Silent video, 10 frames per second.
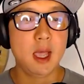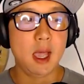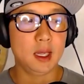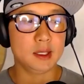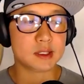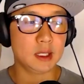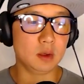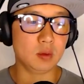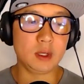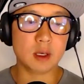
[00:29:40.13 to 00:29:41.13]
and I
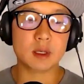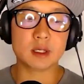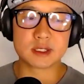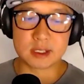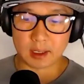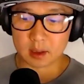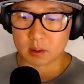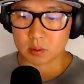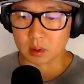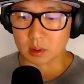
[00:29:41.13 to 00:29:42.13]
said, We are at a state of
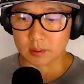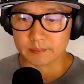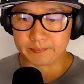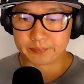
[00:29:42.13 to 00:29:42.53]
the world